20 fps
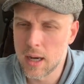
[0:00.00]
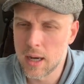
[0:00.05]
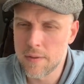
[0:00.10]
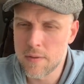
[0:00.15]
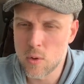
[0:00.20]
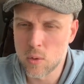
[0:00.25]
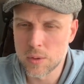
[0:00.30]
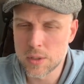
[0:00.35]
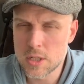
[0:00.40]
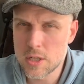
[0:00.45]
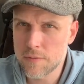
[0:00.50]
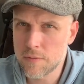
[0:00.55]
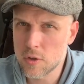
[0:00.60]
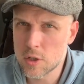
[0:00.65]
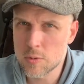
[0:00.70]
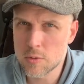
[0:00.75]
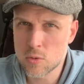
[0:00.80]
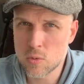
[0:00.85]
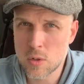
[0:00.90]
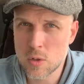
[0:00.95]
The only
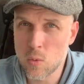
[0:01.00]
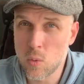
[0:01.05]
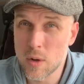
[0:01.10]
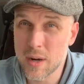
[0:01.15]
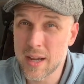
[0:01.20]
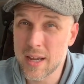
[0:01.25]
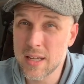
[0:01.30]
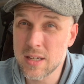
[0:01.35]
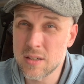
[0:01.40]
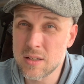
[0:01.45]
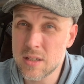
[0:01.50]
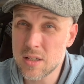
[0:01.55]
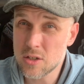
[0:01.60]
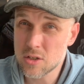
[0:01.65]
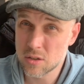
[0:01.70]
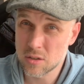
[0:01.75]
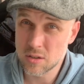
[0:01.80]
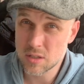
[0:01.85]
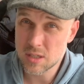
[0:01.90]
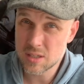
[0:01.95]
difference between what I teach
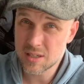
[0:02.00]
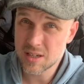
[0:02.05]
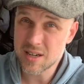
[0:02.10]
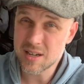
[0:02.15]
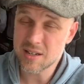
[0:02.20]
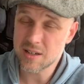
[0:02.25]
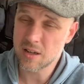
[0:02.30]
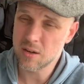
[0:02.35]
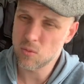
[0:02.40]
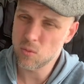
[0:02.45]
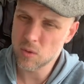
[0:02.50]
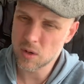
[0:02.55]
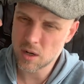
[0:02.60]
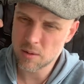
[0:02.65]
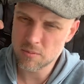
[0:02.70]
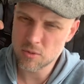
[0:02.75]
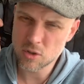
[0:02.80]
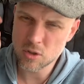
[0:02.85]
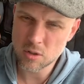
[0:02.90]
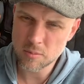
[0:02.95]
on the site and what
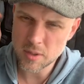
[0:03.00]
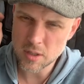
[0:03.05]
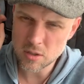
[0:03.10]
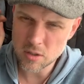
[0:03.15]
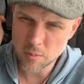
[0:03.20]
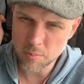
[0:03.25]
I'm going to be